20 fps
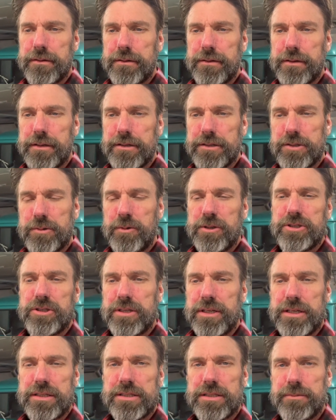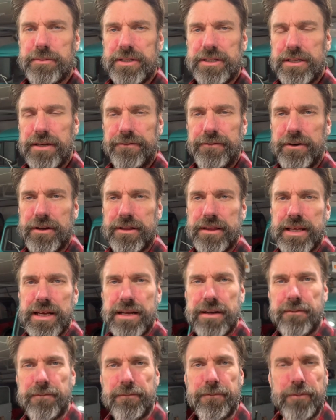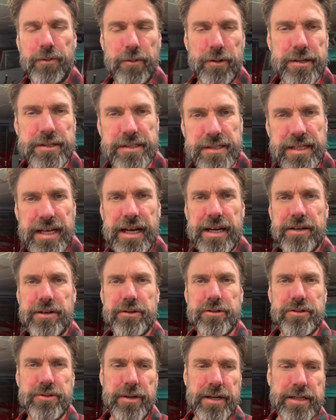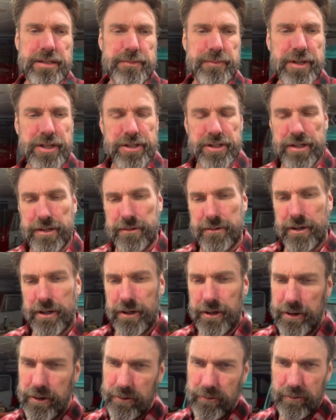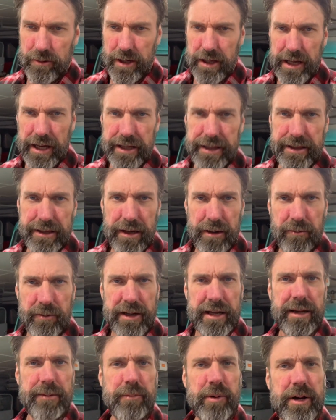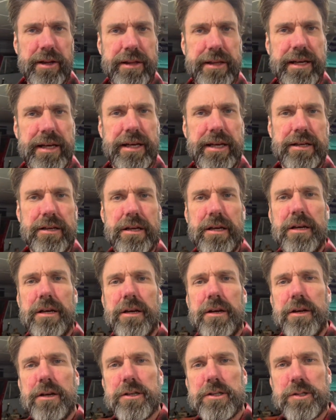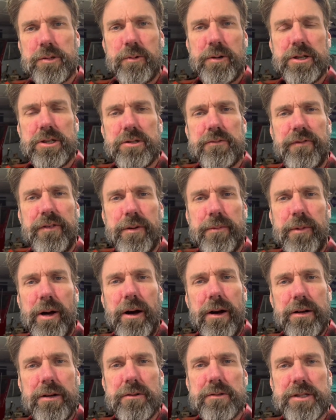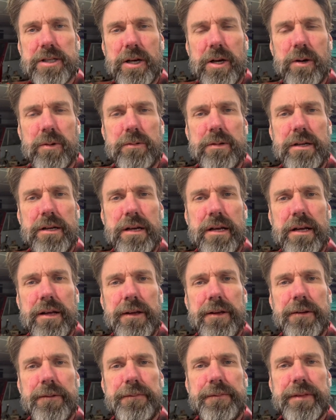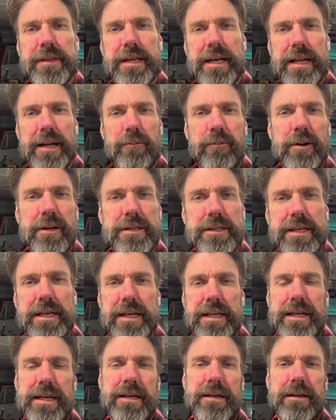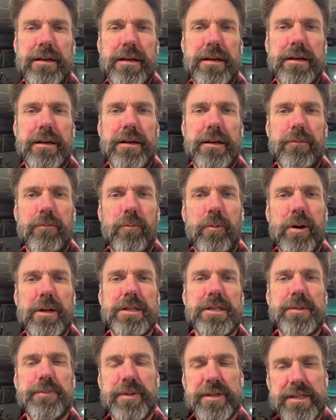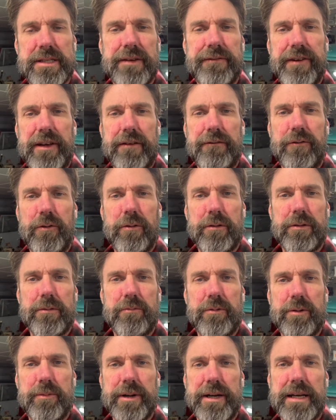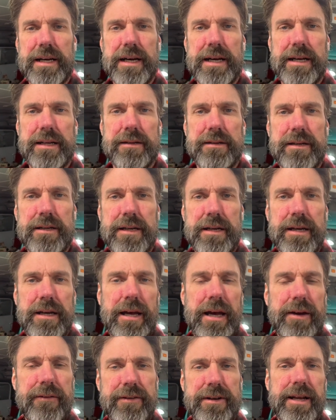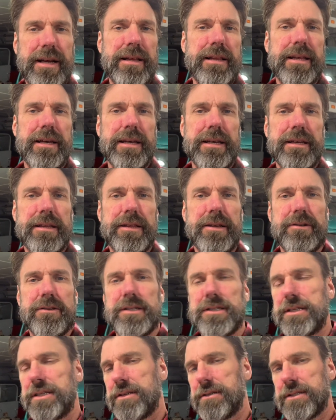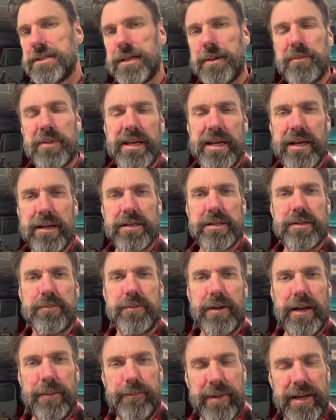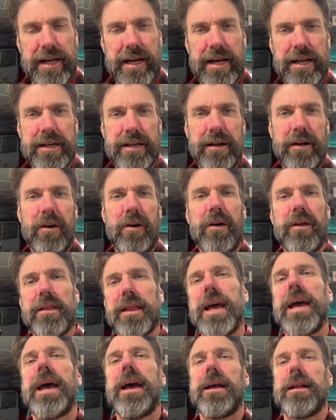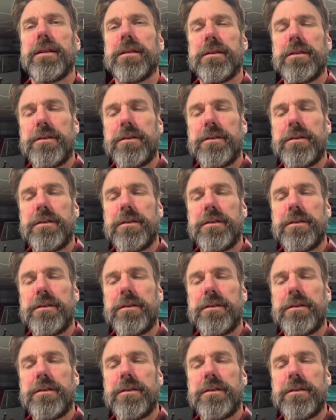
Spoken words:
the switch needs to be different than for a standard transmission. Well, I thought when I bought the switch from AutoZone that I was getting one specific for the Rubicon. Evidently, there's still something else beyond all that.